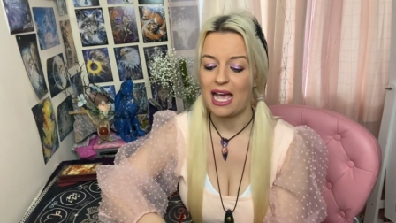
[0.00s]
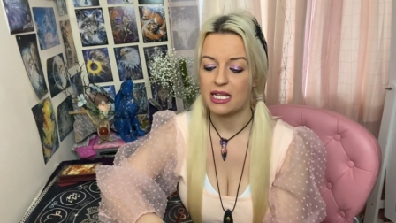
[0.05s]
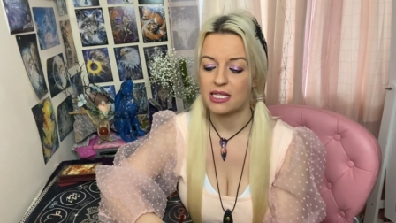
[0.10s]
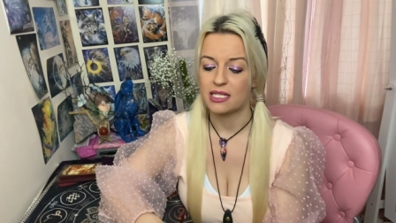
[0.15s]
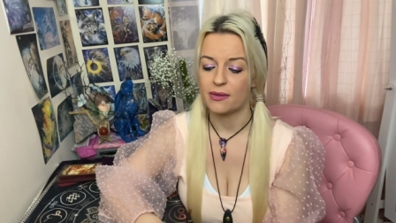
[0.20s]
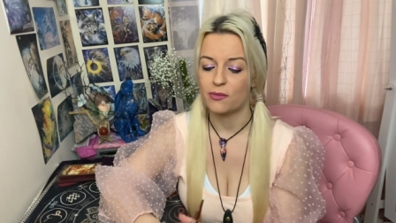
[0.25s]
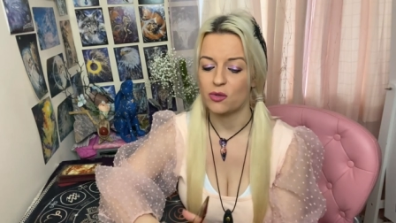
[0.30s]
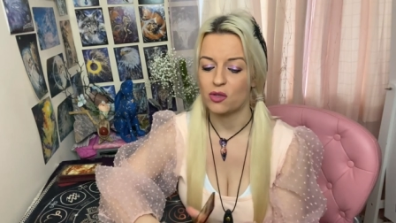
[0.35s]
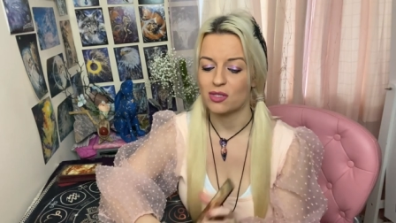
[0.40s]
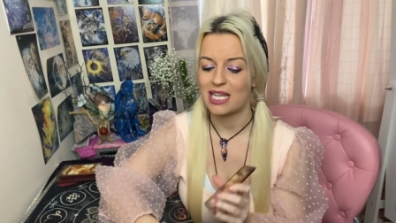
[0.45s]

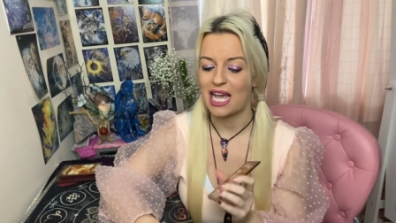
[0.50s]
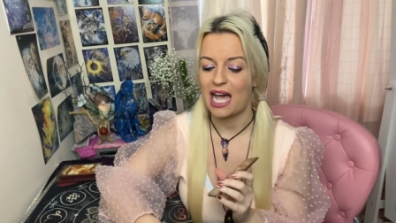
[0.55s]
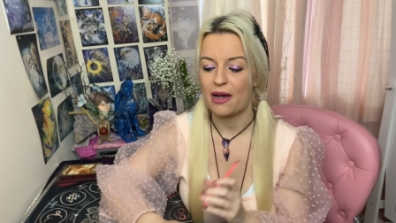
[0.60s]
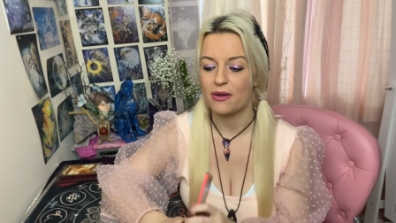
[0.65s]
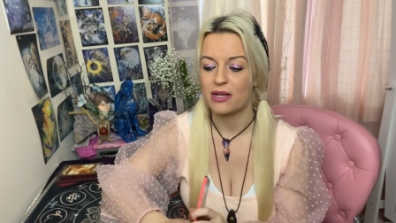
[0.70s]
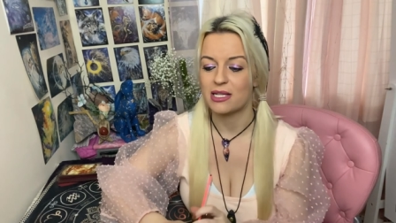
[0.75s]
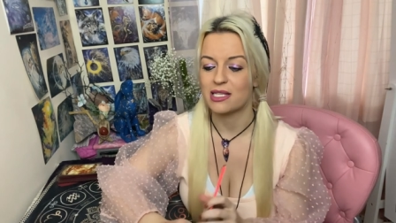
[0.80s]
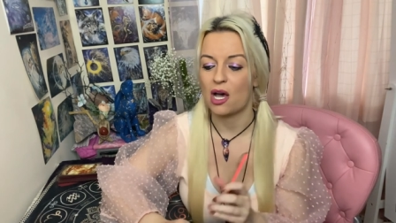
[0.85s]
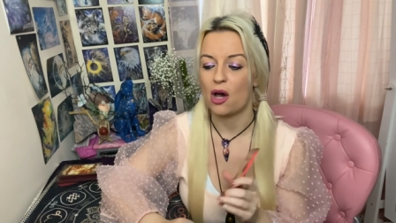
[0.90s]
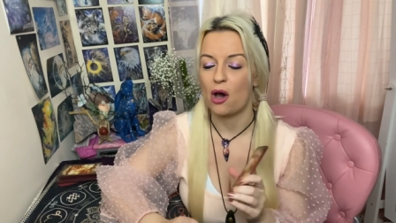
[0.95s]
Some of your
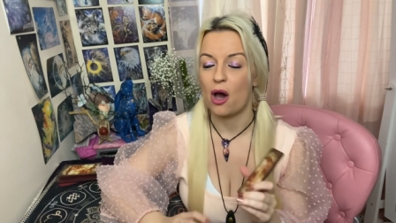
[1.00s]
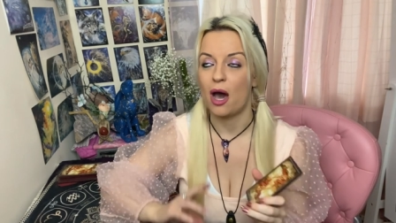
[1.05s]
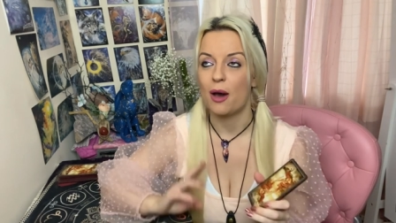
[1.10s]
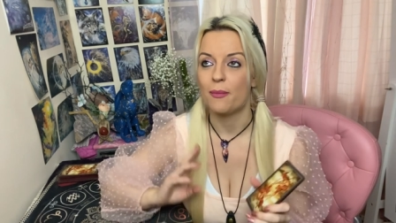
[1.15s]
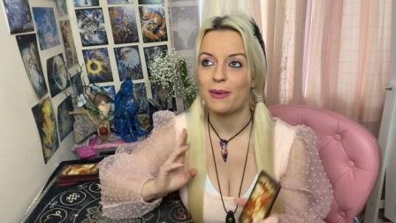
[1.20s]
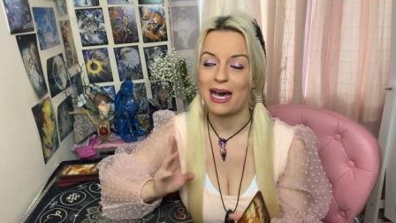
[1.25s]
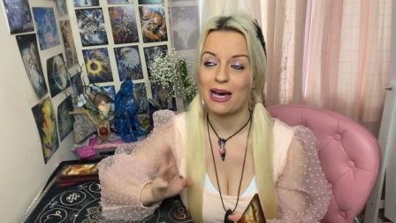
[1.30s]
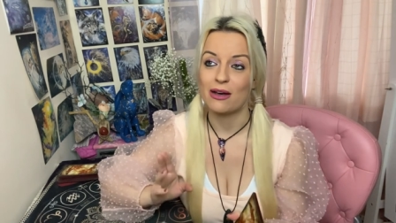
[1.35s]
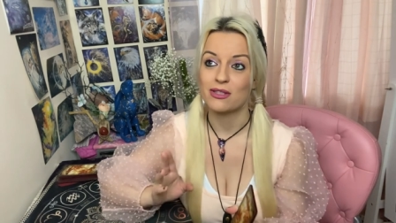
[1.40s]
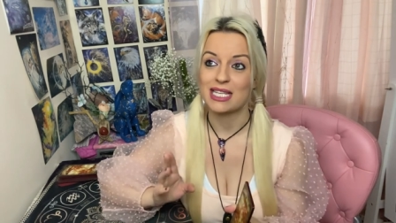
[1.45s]
towers are
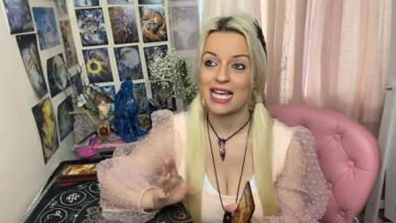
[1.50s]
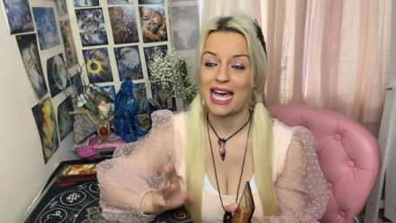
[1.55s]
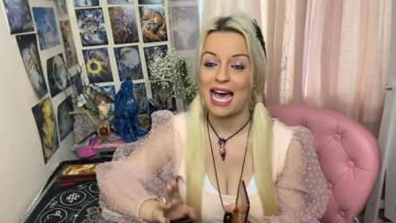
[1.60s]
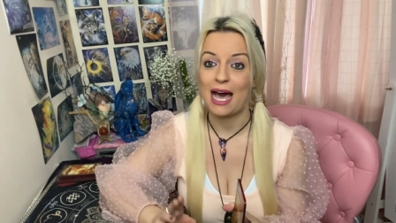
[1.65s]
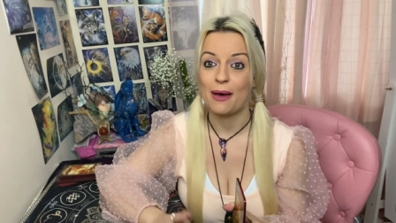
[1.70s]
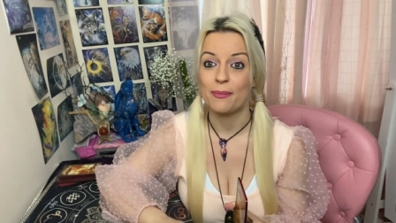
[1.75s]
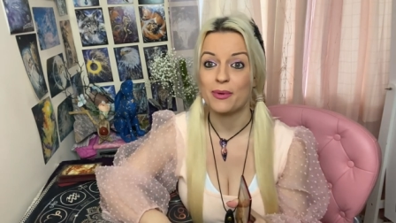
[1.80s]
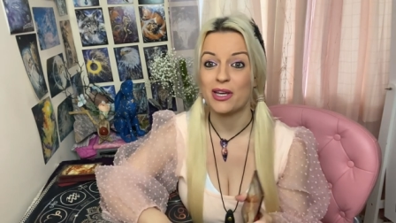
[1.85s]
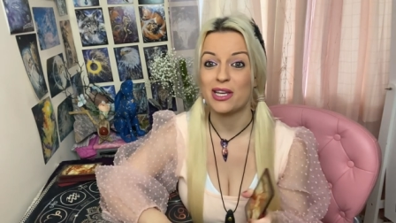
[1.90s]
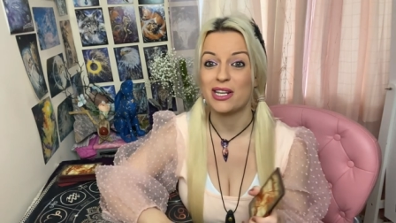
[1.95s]
about to
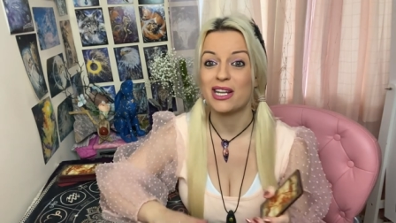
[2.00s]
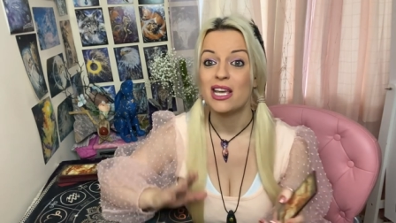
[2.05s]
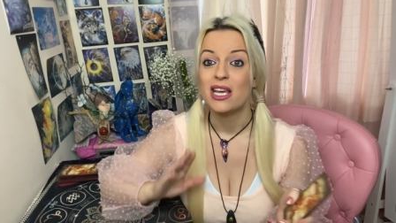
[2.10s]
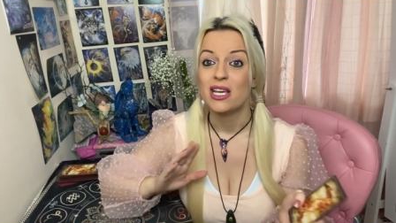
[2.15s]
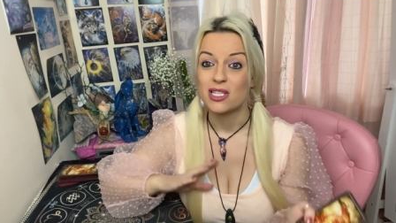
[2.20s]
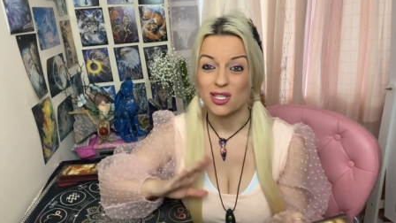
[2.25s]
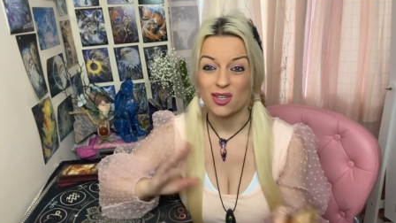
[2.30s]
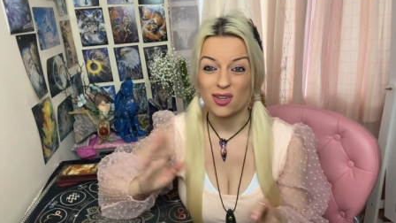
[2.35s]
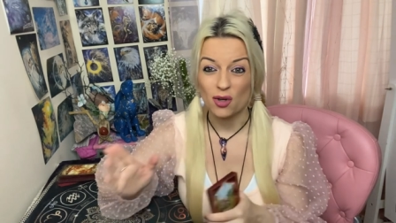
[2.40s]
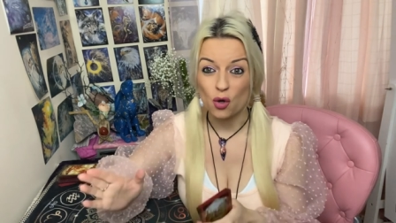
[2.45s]
happen,
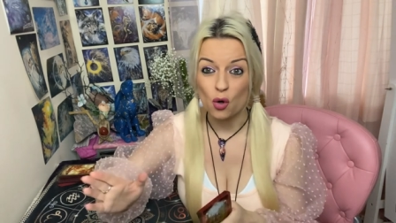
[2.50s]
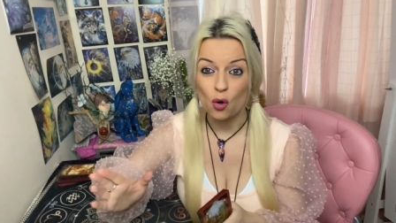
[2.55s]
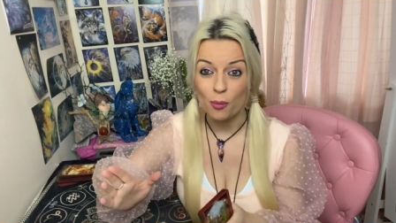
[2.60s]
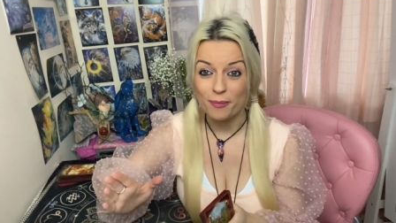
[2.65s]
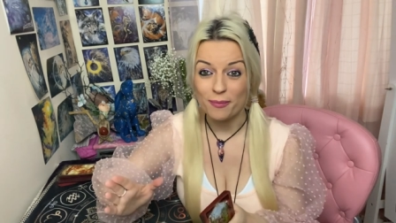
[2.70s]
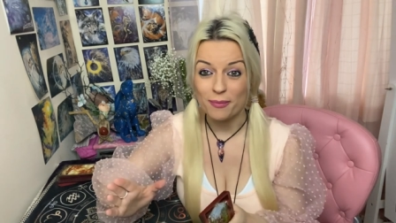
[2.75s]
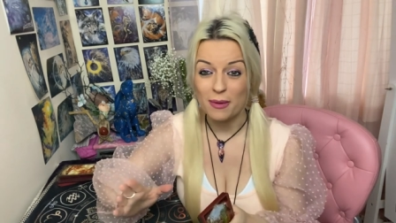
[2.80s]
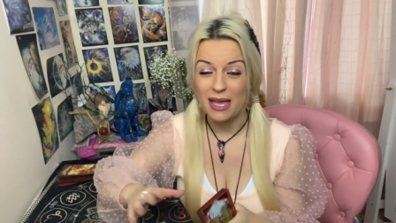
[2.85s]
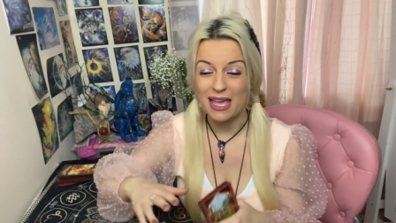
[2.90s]
so it could,